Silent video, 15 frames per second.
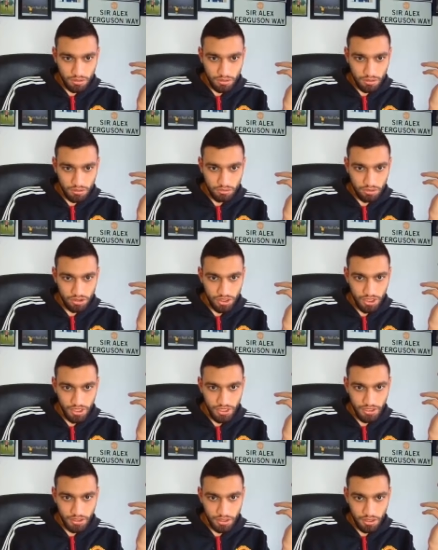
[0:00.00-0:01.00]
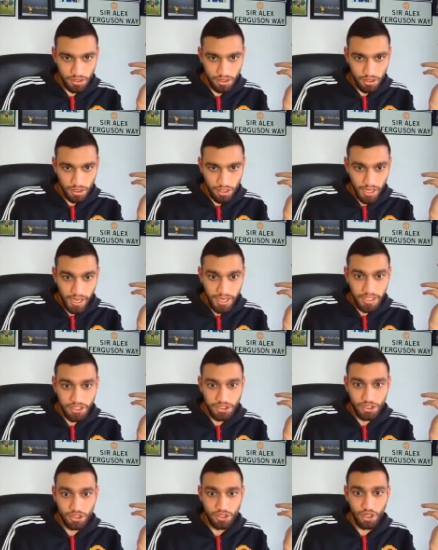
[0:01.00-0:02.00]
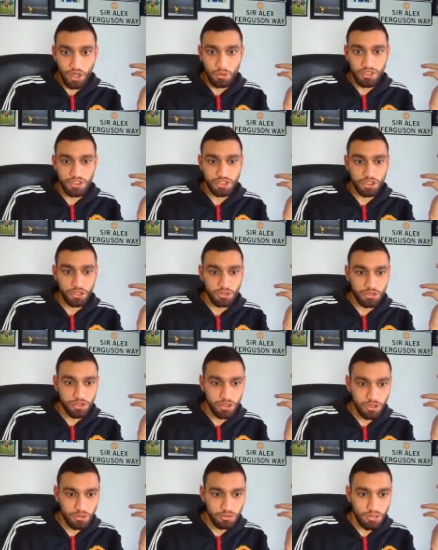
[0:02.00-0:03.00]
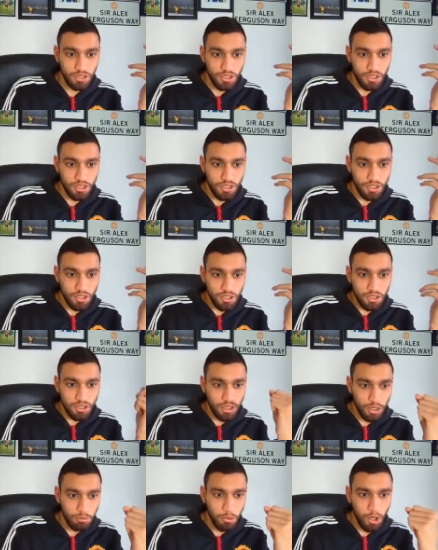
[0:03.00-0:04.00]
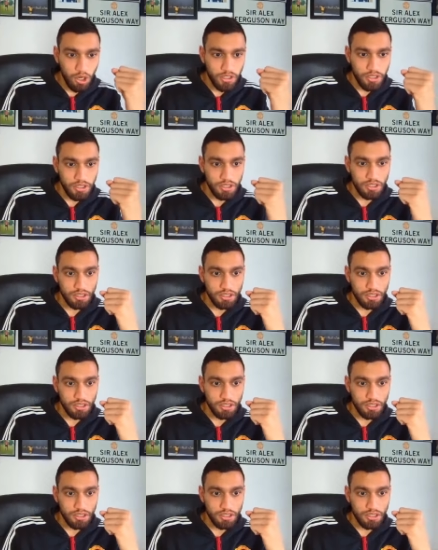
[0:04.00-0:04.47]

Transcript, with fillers: Cross it in. And it's a goal. It's 2-2. Come on.